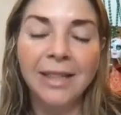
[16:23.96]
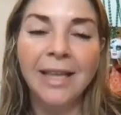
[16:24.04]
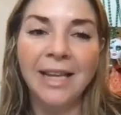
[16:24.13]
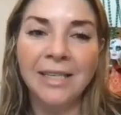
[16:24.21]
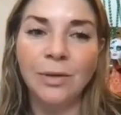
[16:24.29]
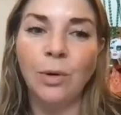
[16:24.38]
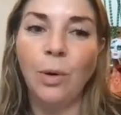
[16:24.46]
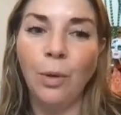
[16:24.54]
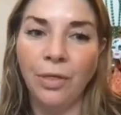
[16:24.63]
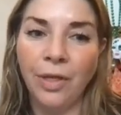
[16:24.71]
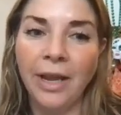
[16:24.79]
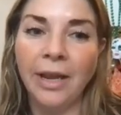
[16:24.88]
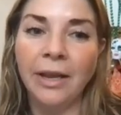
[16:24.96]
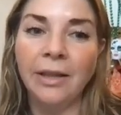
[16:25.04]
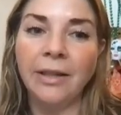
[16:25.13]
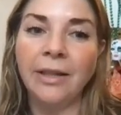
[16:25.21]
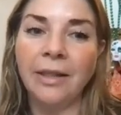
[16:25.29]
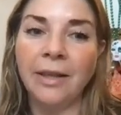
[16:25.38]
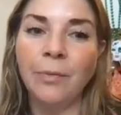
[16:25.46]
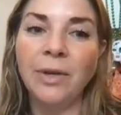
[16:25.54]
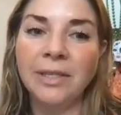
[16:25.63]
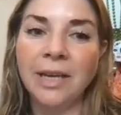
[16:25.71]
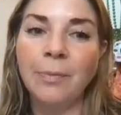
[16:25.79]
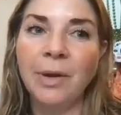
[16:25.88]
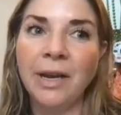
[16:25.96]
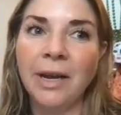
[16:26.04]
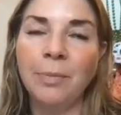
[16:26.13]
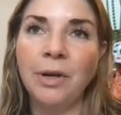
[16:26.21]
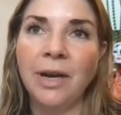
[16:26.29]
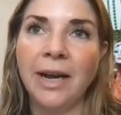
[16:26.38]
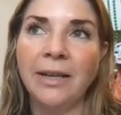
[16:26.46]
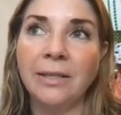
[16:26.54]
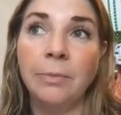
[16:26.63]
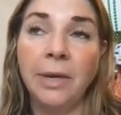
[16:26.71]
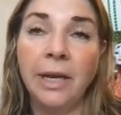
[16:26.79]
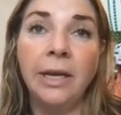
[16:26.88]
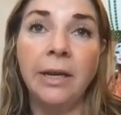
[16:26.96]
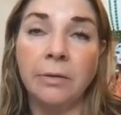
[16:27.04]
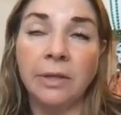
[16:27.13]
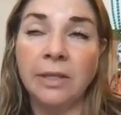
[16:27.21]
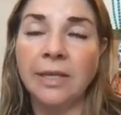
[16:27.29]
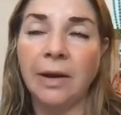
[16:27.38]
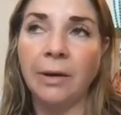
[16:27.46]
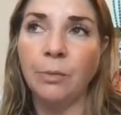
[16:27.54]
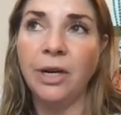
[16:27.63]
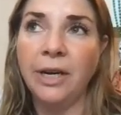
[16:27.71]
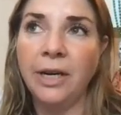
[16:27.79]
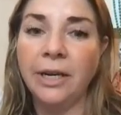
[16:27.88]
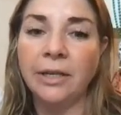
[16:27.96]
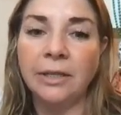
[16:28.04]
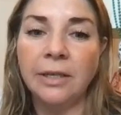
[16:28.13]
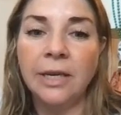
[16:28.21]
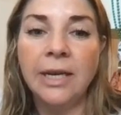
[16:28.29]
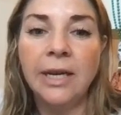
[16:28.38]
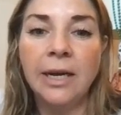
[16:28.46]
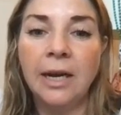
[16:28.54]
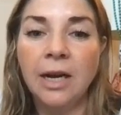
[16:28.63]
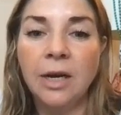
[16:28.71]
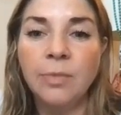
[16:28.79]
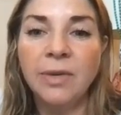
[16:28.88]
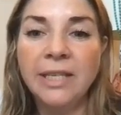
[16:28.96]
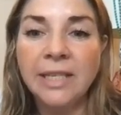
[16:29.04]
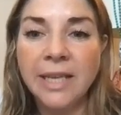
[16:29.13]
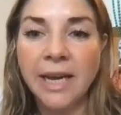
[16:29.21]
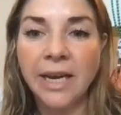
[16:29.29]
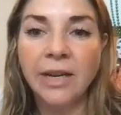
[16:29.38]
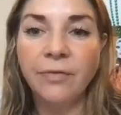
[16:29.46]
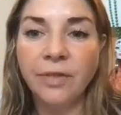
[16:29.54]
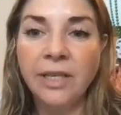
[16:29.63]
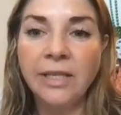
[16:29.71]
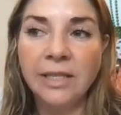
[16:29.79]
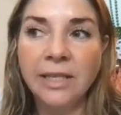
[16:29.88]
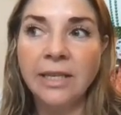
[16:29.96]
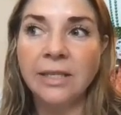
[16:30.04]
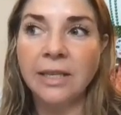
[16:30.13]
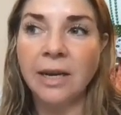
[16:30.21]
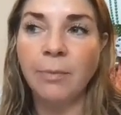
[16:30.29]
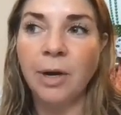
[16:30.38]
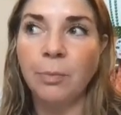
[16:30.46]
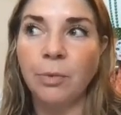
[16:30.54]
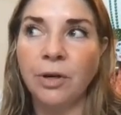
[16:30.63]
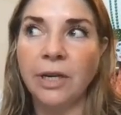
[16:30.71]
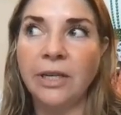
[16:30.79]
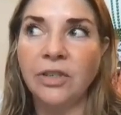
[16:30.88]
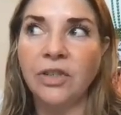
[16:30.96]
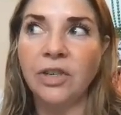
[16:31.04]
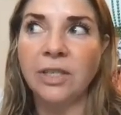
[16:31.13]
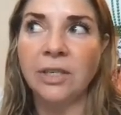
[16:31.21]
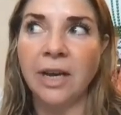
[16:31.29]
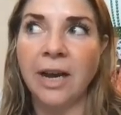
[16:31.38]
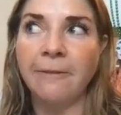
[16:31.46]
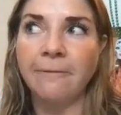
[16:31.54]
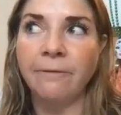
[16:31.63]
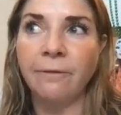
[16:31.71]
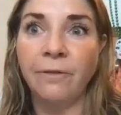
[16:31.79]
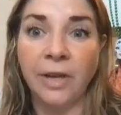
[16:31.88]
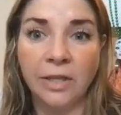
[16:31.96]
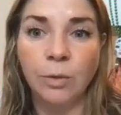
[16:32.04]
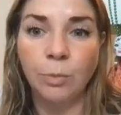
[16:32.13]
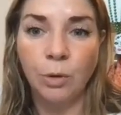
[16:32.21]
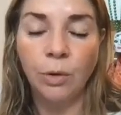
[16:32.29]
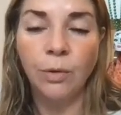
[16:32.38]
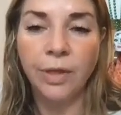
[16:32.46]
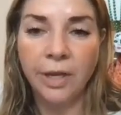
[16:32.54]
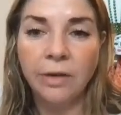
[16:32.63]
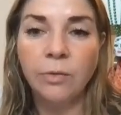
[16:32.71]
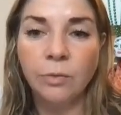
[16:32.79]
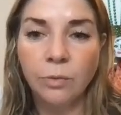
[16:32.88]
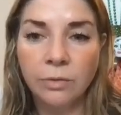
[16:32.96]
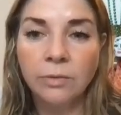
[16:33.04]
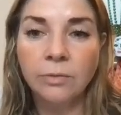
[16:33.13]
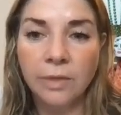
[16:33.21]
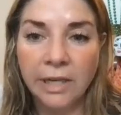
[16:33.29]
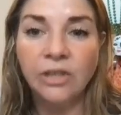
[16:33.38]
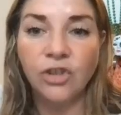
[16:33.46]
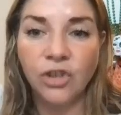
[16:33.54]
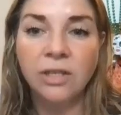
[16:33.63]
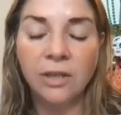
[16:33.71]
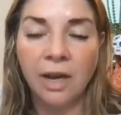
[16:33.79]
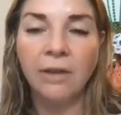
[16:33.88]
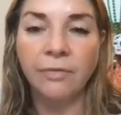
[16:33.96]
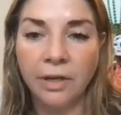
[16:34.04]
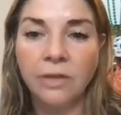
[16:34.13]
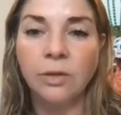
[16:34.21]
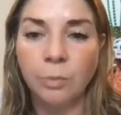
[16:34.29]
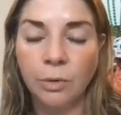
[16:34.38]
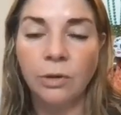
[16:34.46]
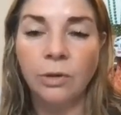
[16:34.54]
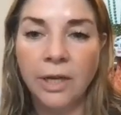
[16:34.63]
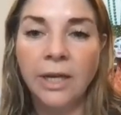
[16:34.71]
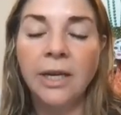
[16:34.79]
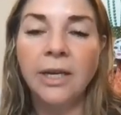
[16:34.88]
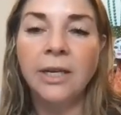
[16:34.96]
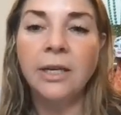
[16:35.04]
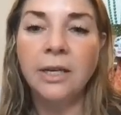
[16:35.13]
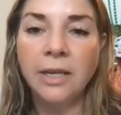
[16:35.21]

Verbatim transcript: And that's the whole thing. The, the, what's coming up, you guys, to me, this is how I'm reading it, um, is that if these things come up or it's just not fixable, then it's just not fixable. Yeah.